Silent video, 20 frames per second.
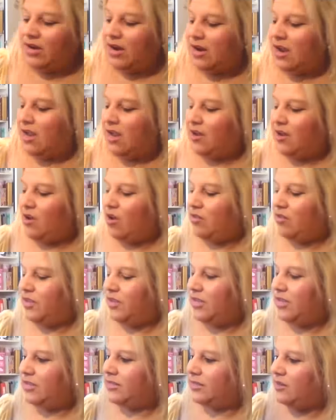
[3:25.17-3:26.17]
I got all
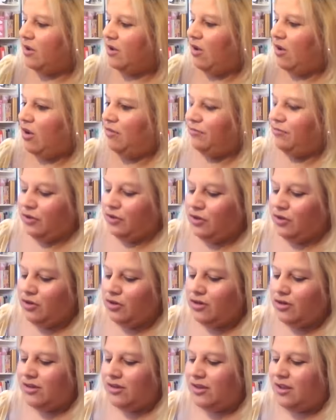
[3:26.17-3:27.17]
this off the
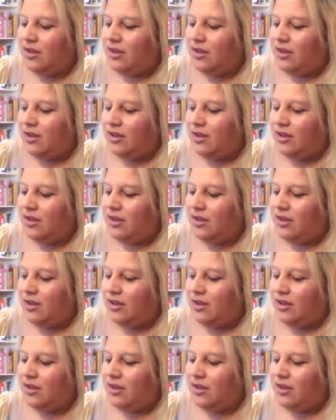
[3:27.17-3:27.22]
hook